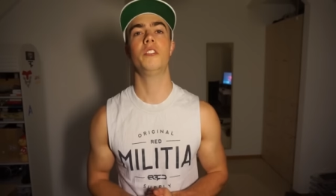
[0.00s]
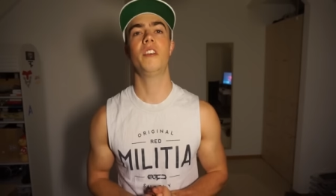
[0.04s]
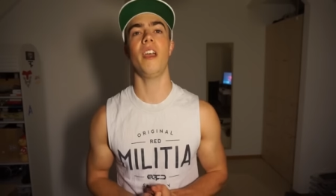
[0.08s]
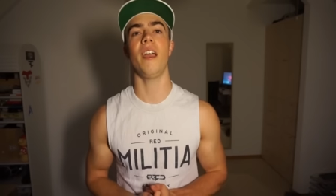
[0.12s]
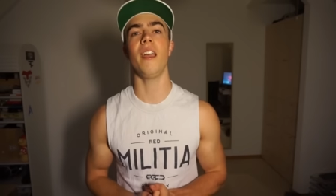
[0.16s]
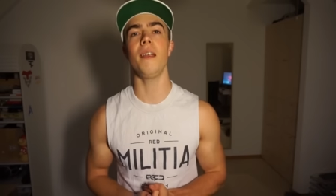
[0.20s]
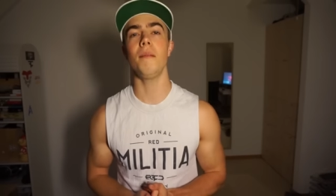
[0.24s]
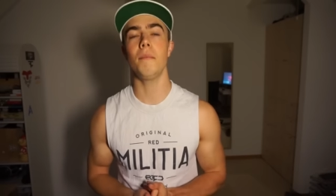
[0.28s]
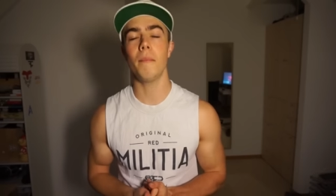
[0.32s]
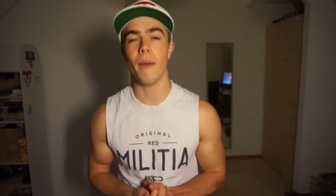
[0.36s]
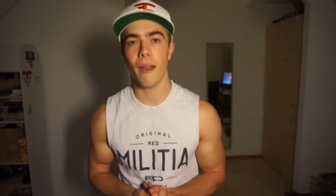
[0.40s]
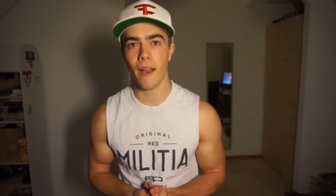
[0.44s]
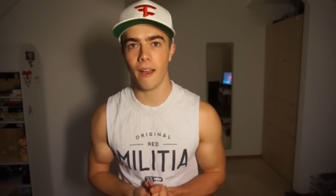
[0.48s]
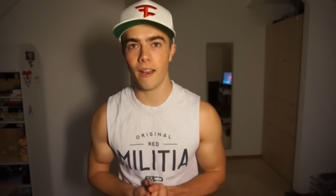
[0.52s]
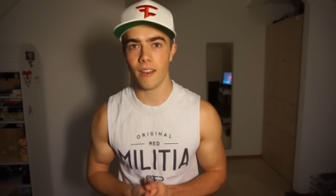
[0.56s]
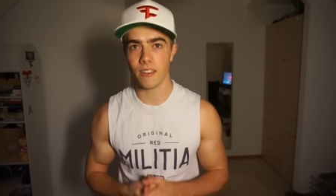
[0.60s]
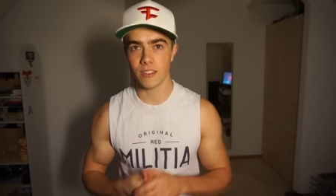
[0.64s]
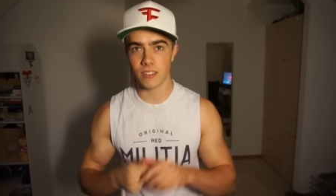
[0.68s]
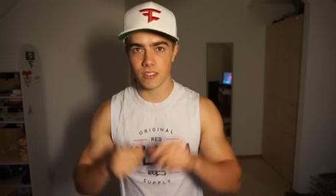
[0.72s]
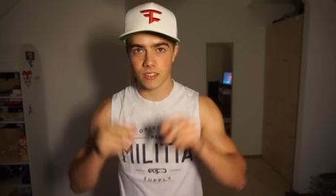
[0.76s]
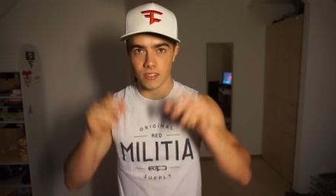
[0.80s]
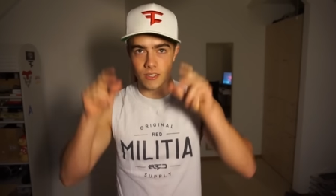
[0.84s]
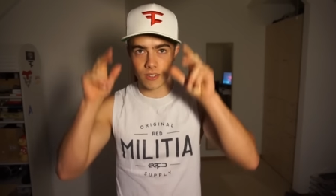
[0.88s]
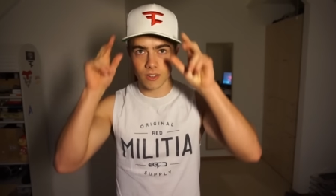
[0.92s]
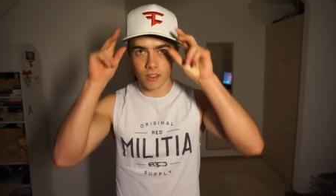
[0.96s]
Gain
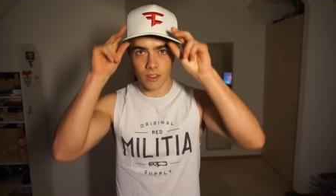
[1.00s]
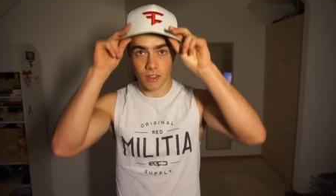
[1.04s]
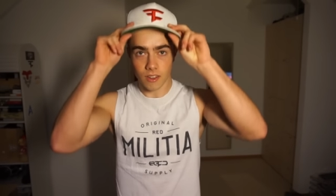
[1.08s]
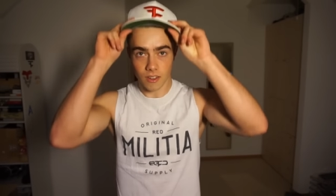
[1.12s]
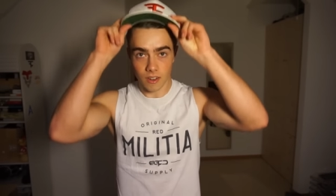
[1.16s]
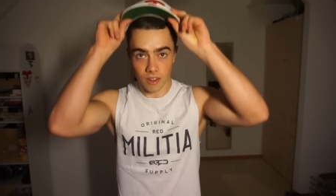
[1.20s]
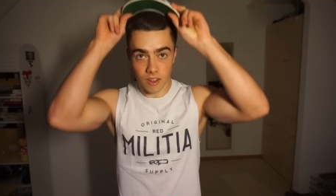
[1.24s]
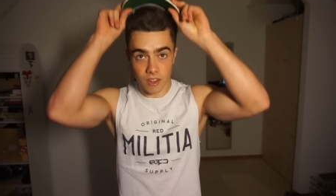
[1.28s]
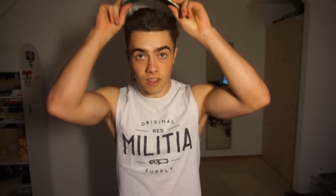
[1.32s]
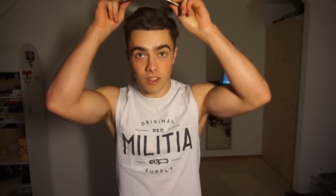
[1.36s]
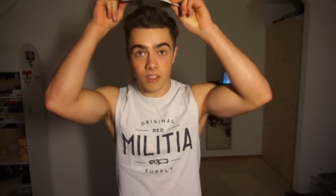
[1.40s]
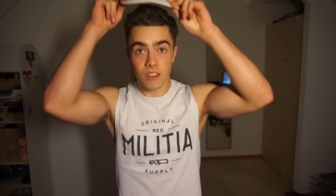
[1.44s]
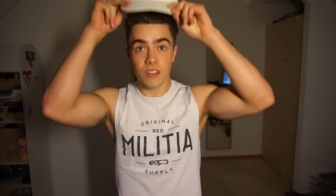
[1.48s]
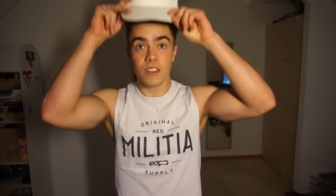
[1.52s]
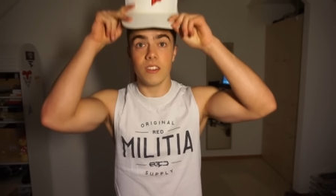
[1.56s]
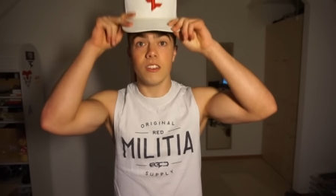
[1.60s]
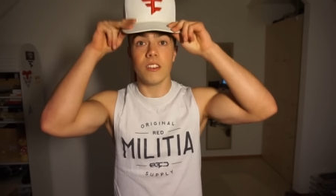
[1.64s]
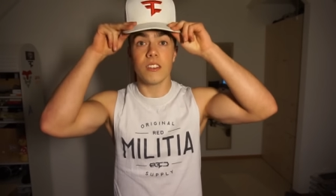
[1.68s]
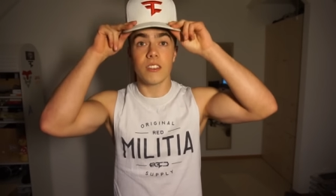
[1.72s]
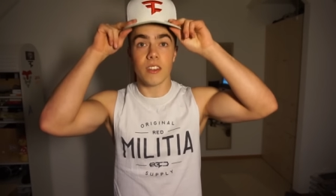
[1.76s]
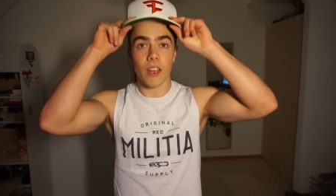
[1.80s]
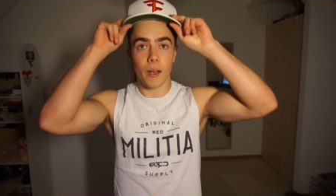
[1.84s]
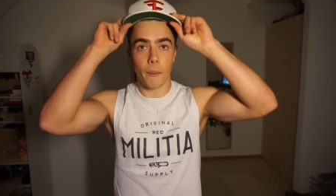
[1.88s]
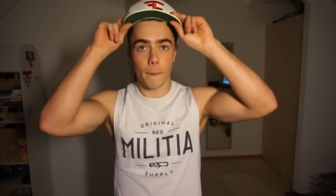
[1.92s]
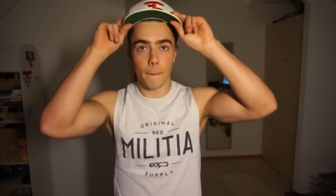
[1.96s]
mass, the
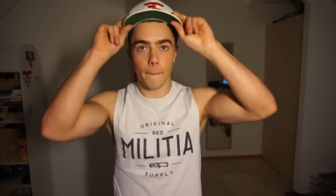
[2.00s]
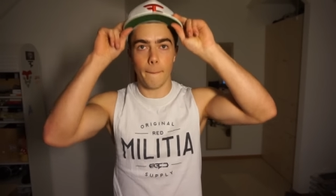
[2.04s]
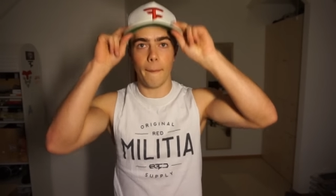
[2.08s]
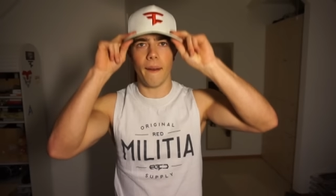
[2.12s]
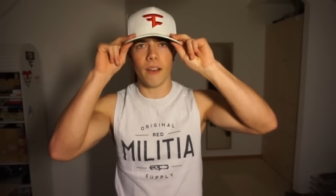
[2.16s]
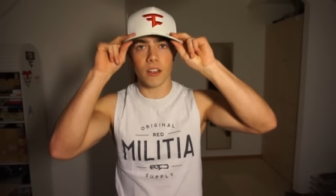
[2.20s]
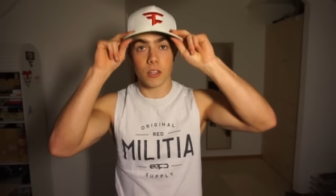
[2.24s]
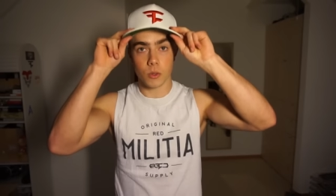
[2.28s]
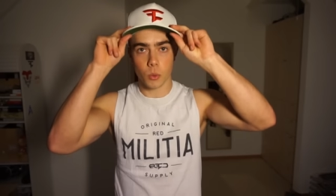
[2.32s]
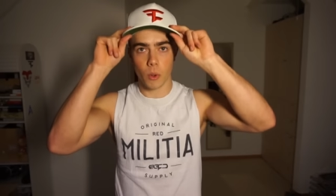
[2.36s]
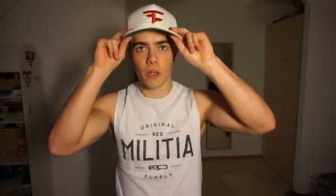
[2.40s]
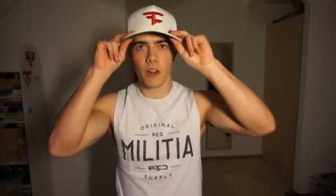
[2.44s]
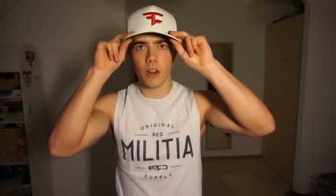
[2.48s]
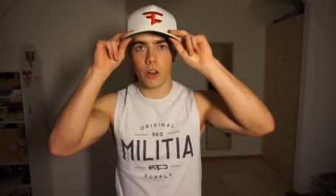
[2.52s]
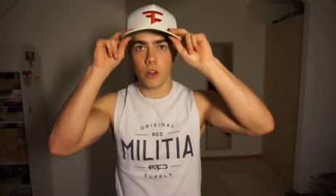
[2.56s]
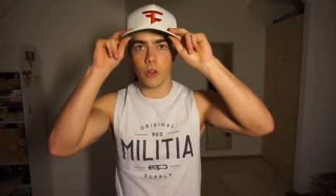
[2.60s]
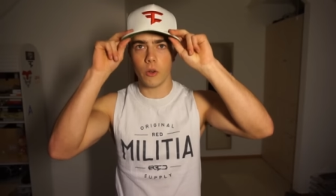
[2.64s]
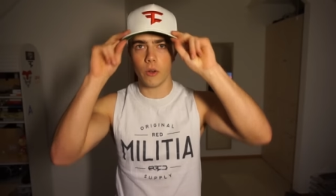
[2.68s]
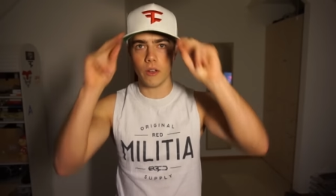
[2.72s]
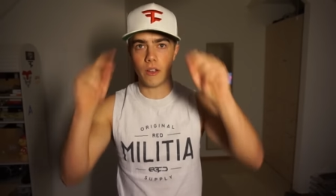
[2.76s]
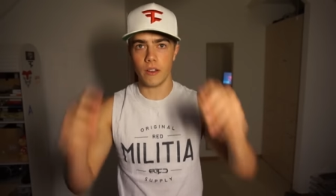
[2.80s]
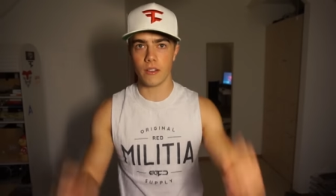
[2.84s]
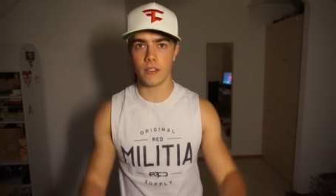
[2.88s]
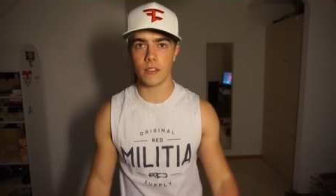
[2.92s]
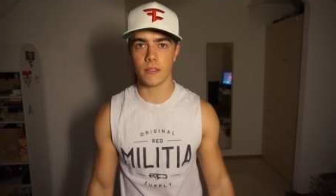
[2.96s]
easiest and best way to do
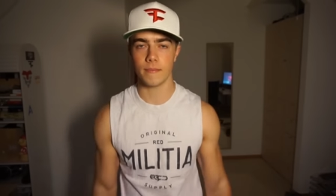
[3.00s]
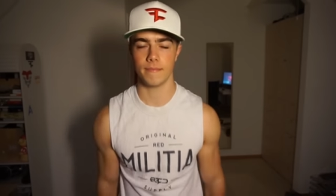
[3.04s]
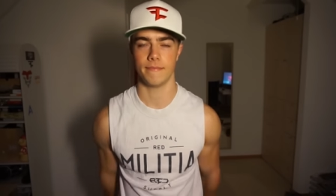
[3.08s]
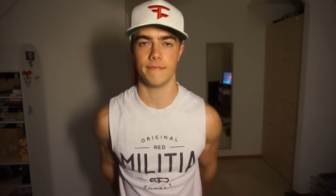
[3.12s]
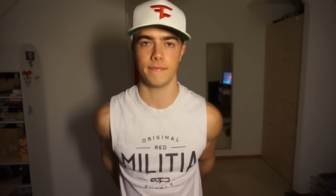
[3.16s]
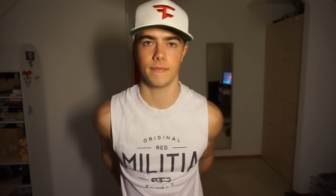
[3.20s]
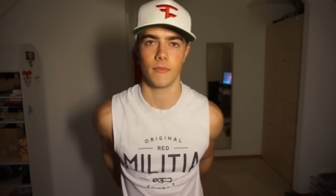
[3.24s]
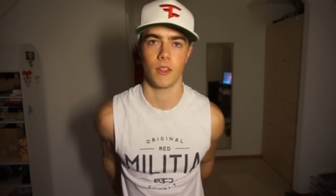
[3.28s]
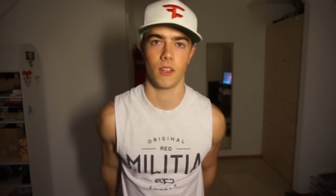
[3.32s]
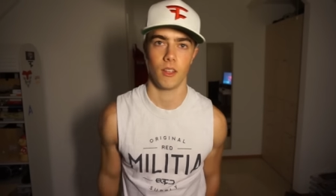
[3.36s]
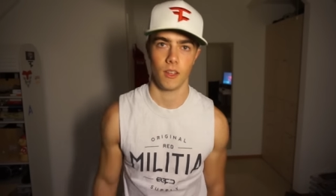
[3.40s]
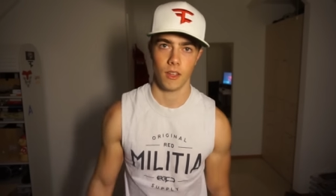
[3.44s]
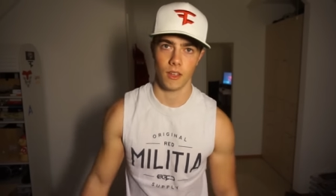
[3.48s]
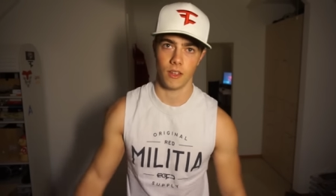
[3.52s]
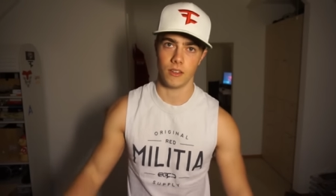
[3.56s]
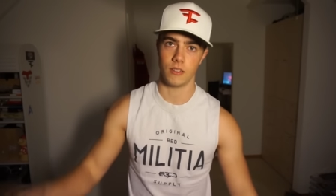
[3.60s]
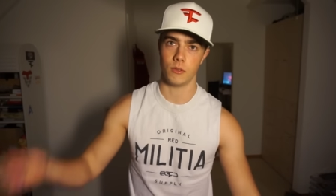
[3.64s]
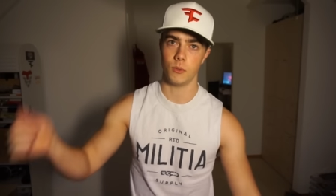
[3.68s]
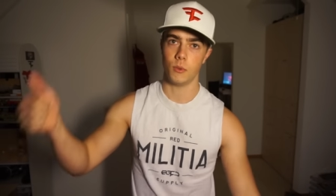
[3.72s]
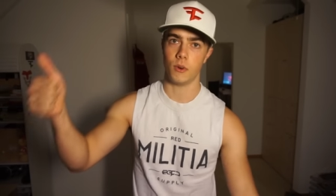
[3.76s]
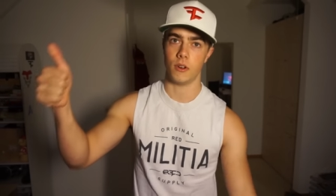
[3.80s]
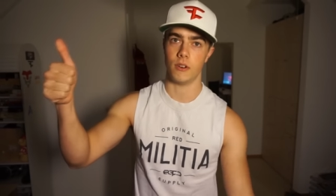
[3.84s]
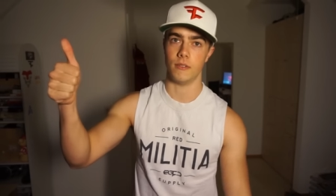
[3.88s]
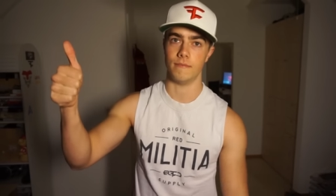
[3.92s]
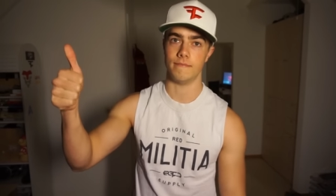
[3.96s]
it is
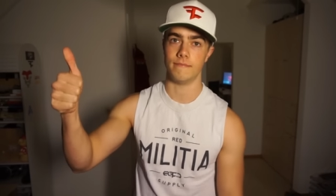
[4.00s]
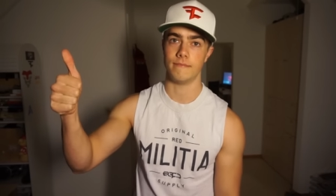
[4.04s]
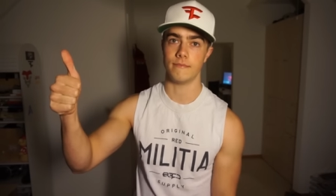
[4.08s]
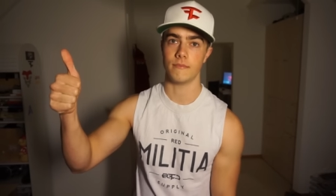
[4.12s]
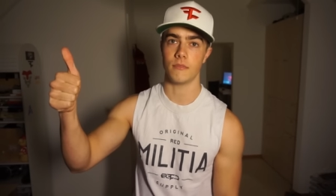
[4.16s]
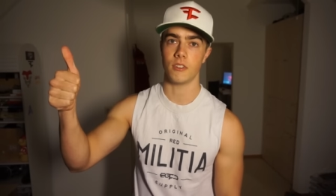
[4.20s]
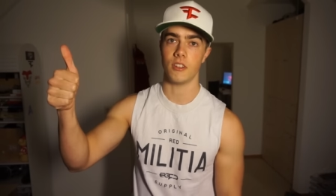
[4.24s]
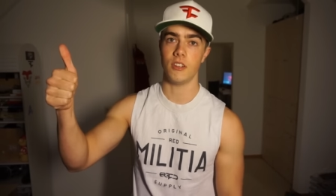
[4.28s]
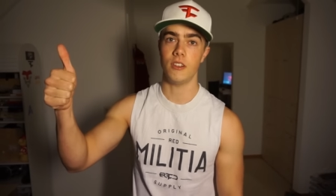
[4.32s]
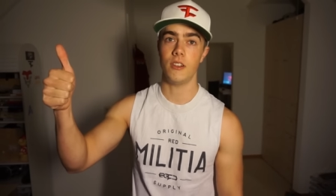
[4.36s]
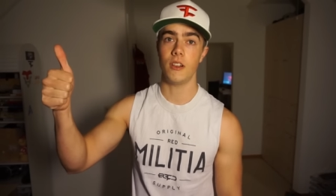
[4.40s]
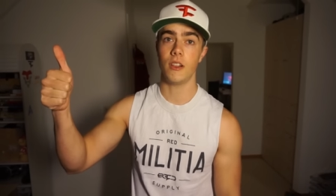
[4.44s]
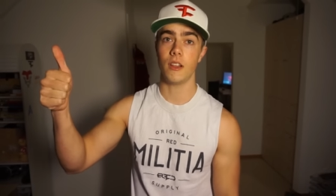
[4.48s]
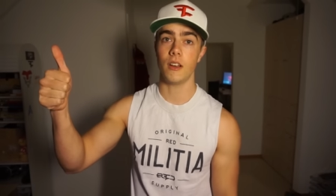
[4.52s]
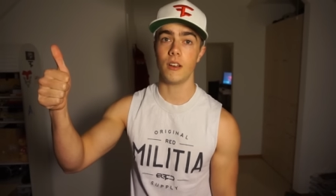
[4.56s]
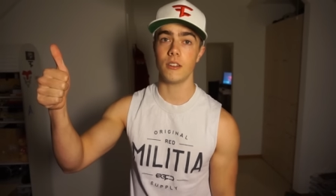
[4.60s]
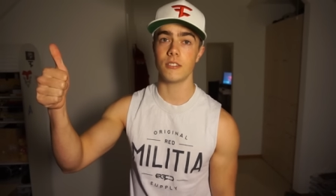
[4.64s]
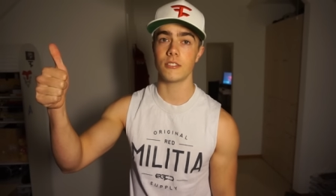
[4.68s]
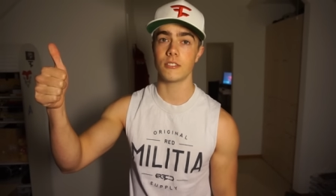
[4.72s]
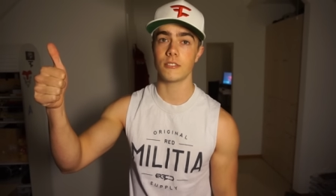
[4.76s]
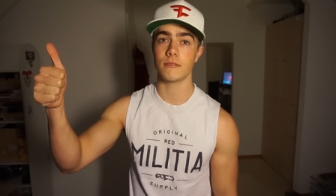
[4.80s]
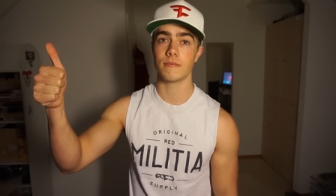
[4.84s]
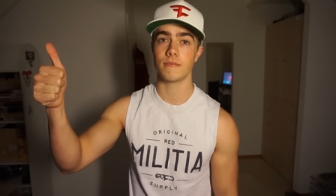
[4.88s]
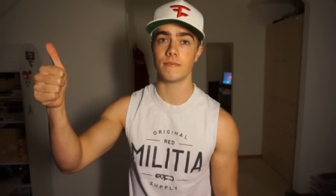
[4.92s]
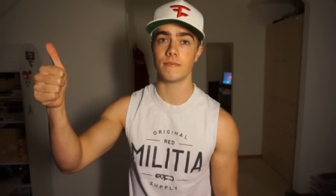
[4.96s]
one, eat a lot.